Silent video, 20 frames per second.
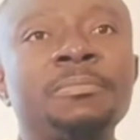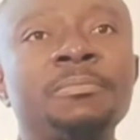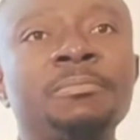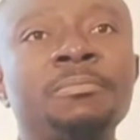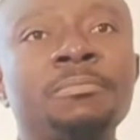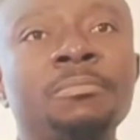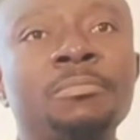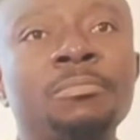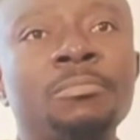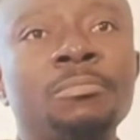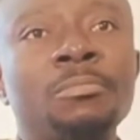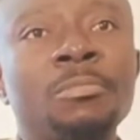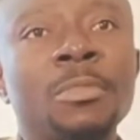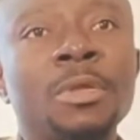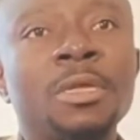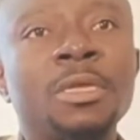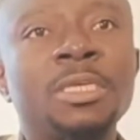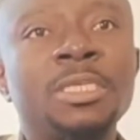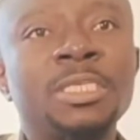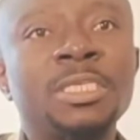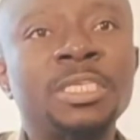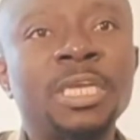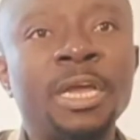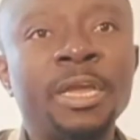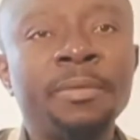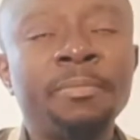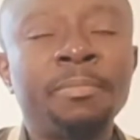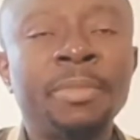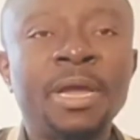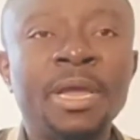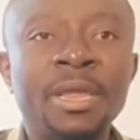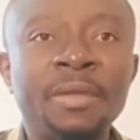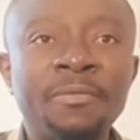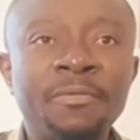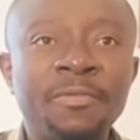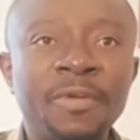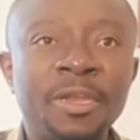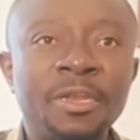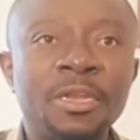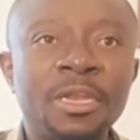has instructed
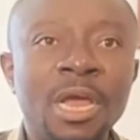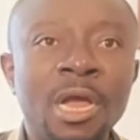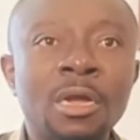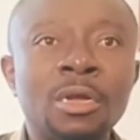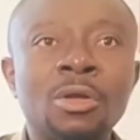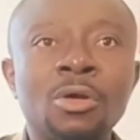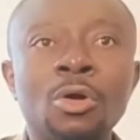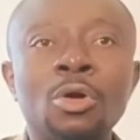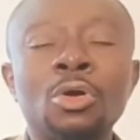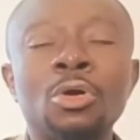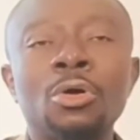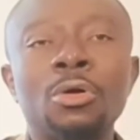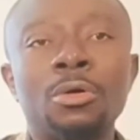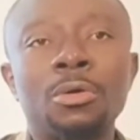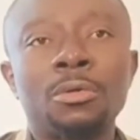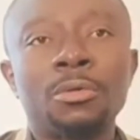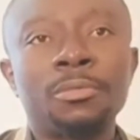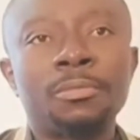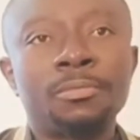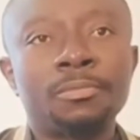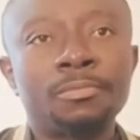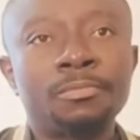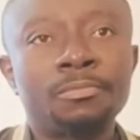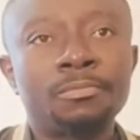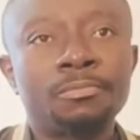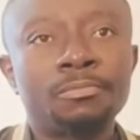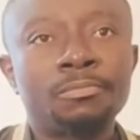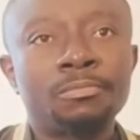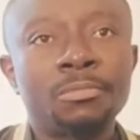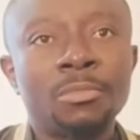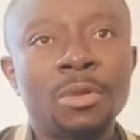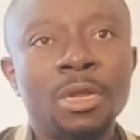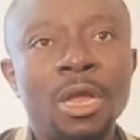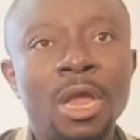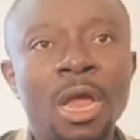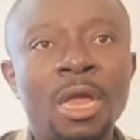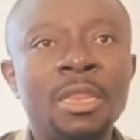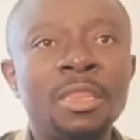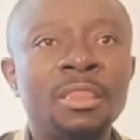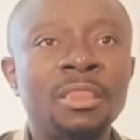that the diagnosis of
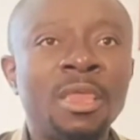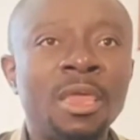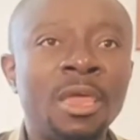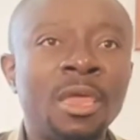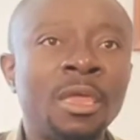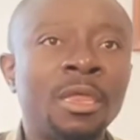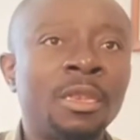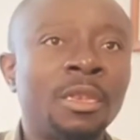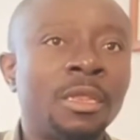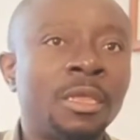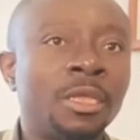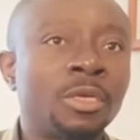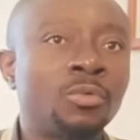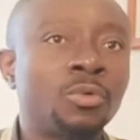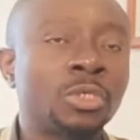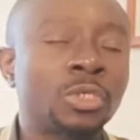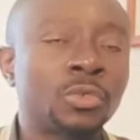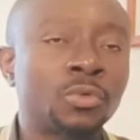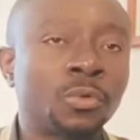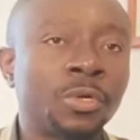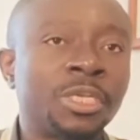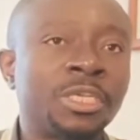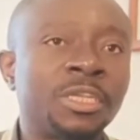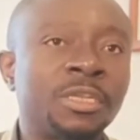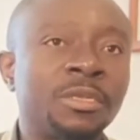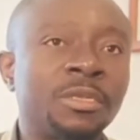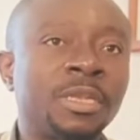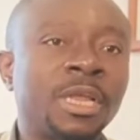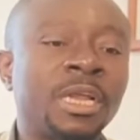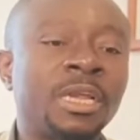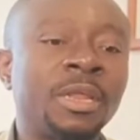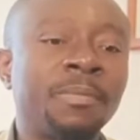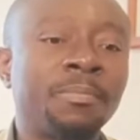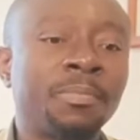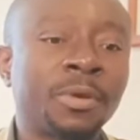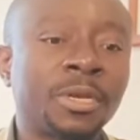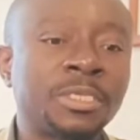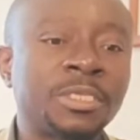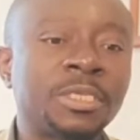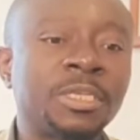COVID-19 by PCR test
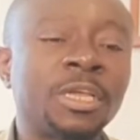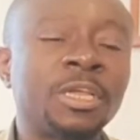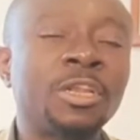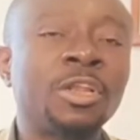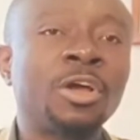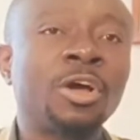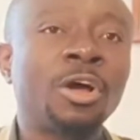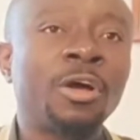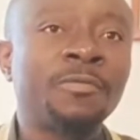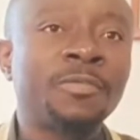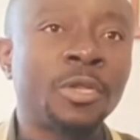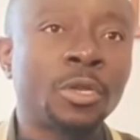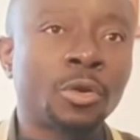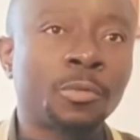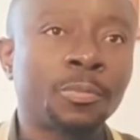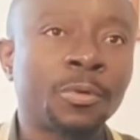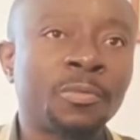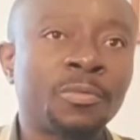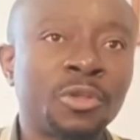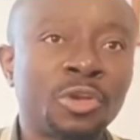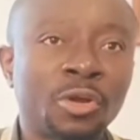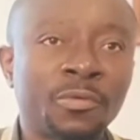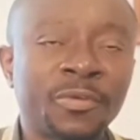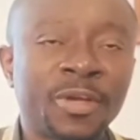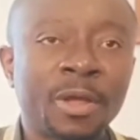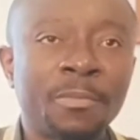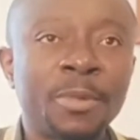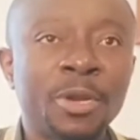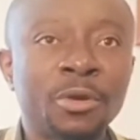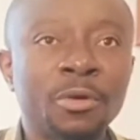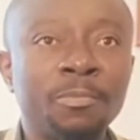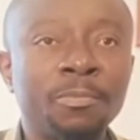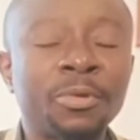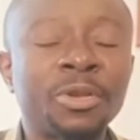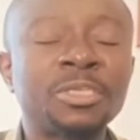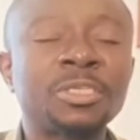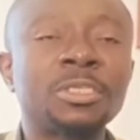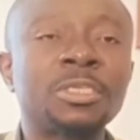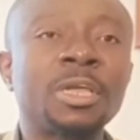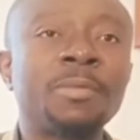is
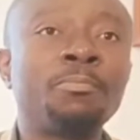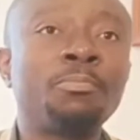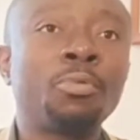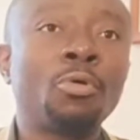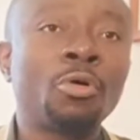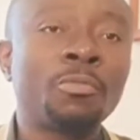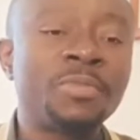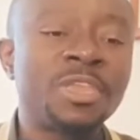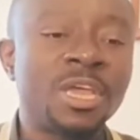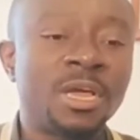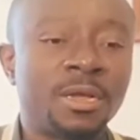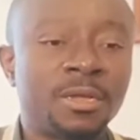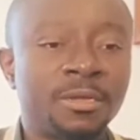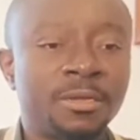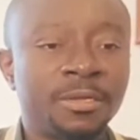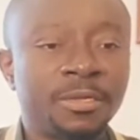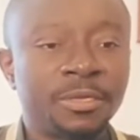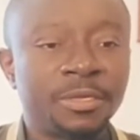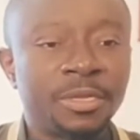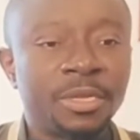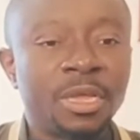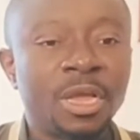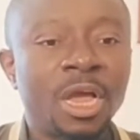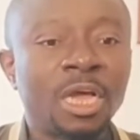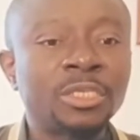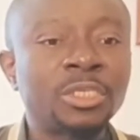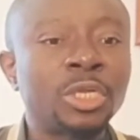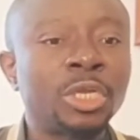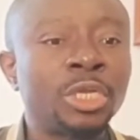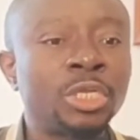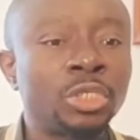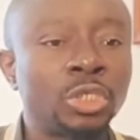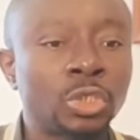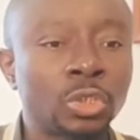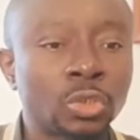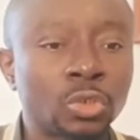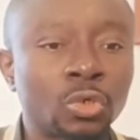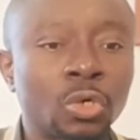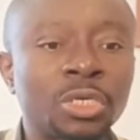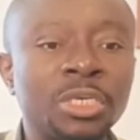henceforth payable at the
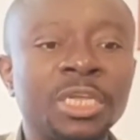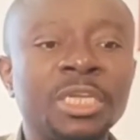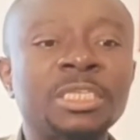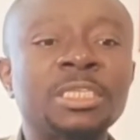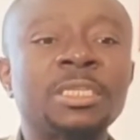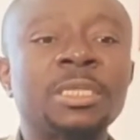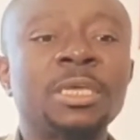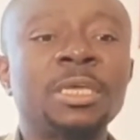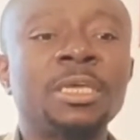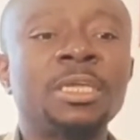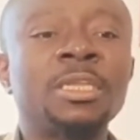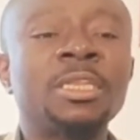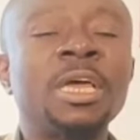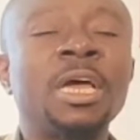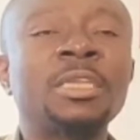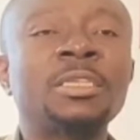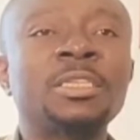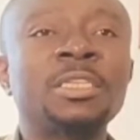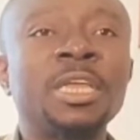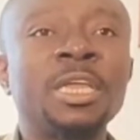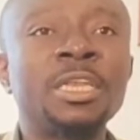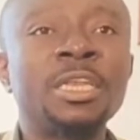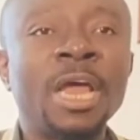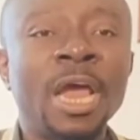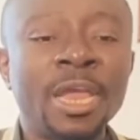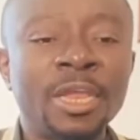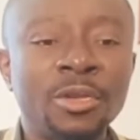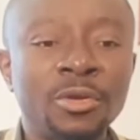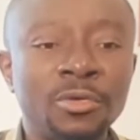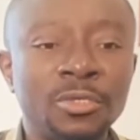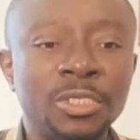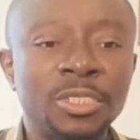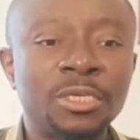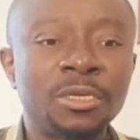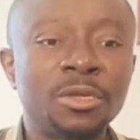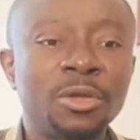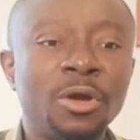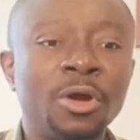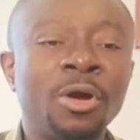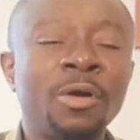flat rate of its
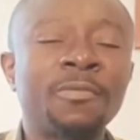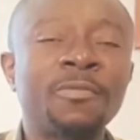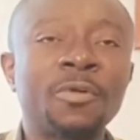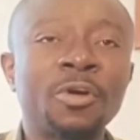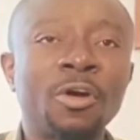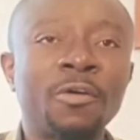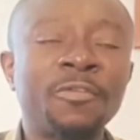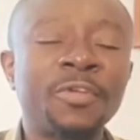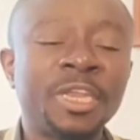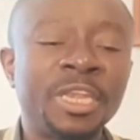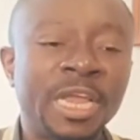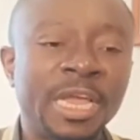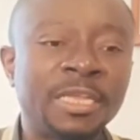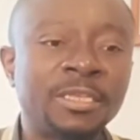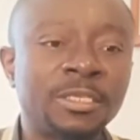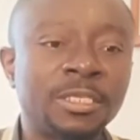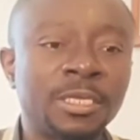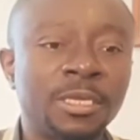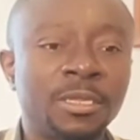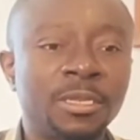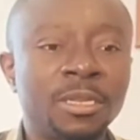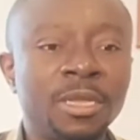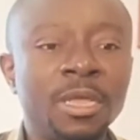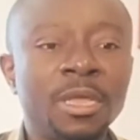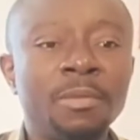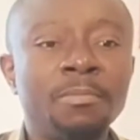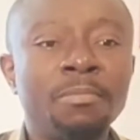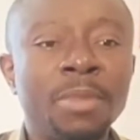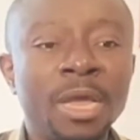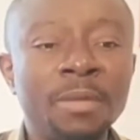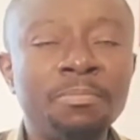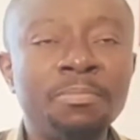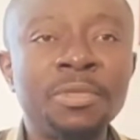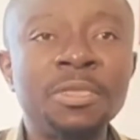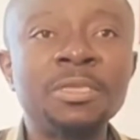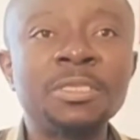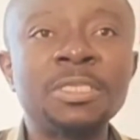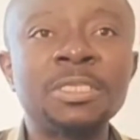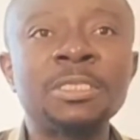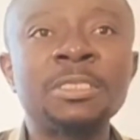CFA 30,000
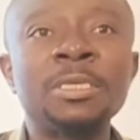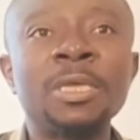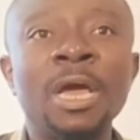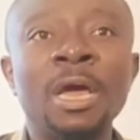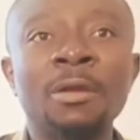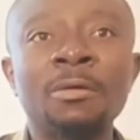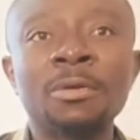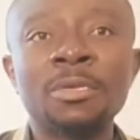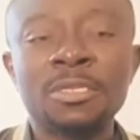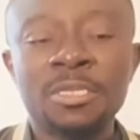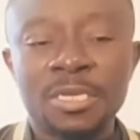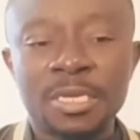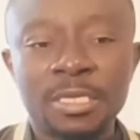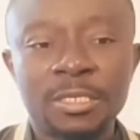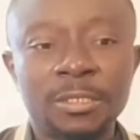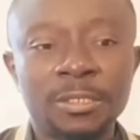in Cameroon.